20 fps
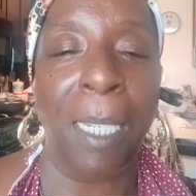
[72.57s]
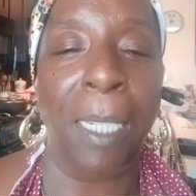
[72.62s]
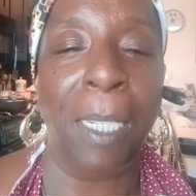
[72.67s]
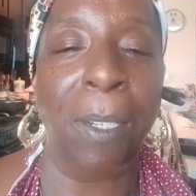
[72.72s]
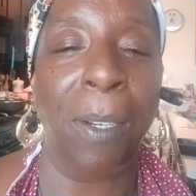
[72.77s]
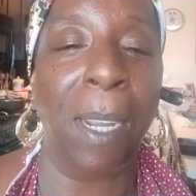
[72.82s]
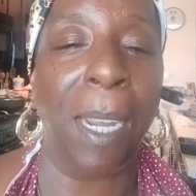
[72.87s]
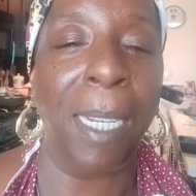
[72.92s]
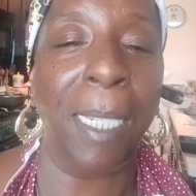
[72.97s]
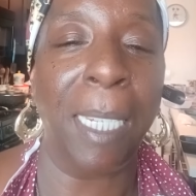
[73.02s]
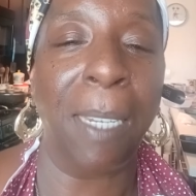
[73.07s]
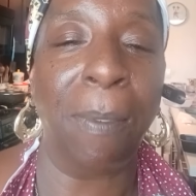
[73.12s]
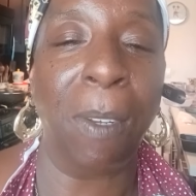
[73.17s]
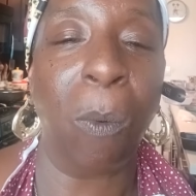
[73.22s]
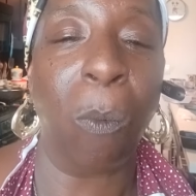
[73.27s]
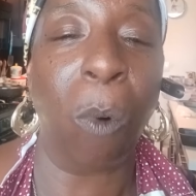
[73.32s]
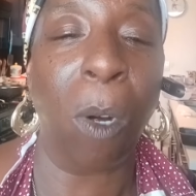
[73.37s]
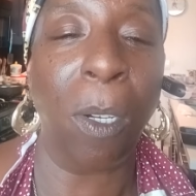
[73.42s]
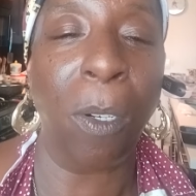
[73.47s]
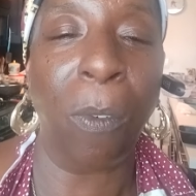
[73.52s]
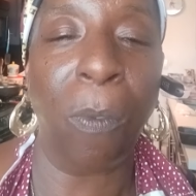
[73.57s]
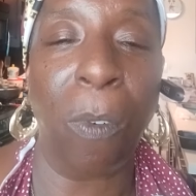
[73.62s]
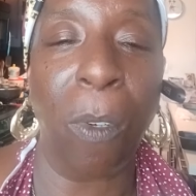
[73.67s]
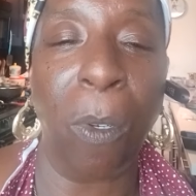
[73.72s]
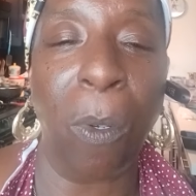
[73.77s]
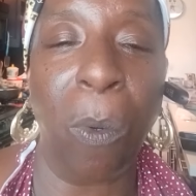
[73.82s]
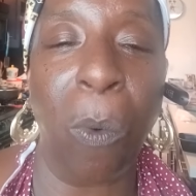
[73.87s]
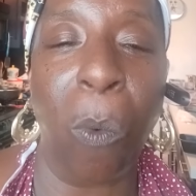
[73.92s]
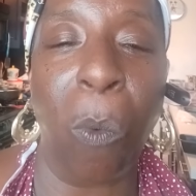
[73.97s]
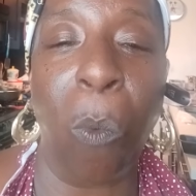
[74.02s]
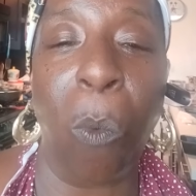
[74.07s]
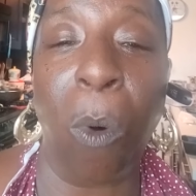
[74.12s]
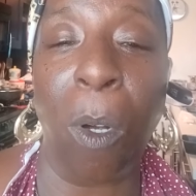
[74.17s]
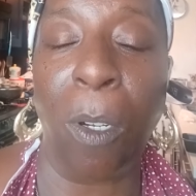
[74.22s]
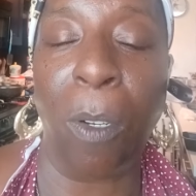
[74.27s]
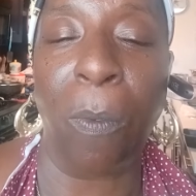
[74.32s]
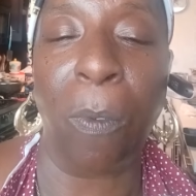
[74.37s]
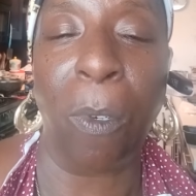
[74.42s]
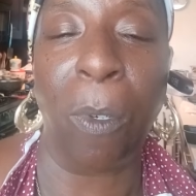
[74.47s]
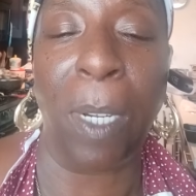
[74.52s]
You guys have a wonderful,
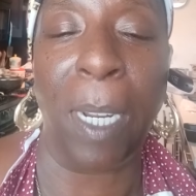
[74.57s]
wonderful